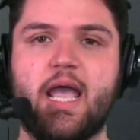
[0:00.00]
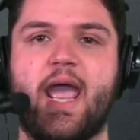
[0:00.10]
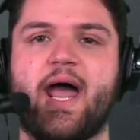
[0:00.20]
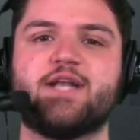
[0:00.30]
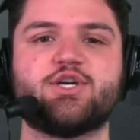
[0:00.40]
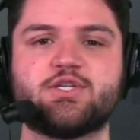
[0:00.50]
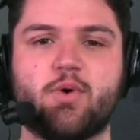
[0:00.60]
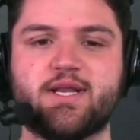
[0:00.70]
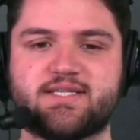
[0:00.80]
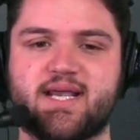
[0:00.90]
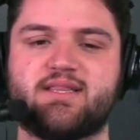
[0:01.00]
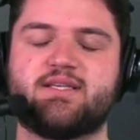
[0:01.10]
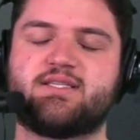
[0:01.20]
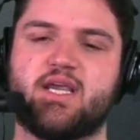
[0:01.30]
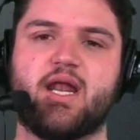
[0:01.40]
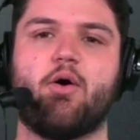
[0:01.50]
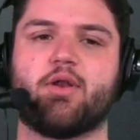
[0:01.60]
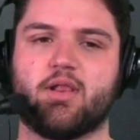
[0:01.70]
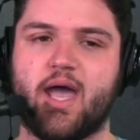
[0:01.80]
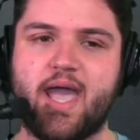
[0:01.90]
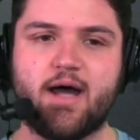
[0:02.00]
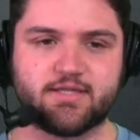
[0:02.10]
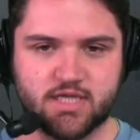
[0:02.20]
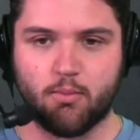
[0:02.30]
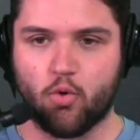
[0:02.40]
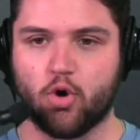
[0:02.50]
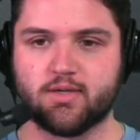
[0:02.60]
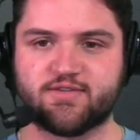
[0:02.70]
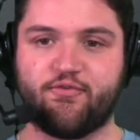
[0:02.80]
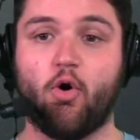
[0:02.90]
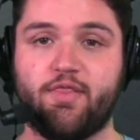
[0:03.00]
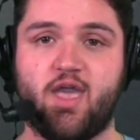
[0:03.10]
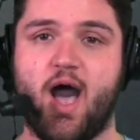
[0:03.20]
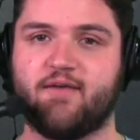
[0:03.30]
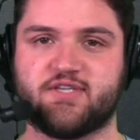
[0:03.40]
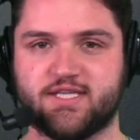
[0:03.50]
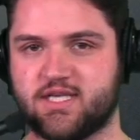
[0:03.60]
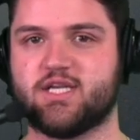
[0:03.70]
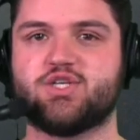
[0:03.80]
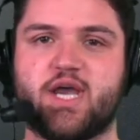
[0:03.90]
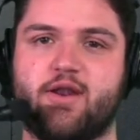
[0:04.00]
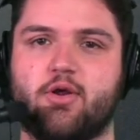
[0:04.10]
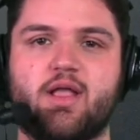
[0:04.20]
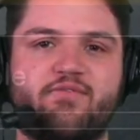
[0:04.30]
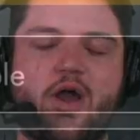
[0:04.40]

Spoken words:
And I just want to set the scene. I want to lay out some rules for the offseason in general. I've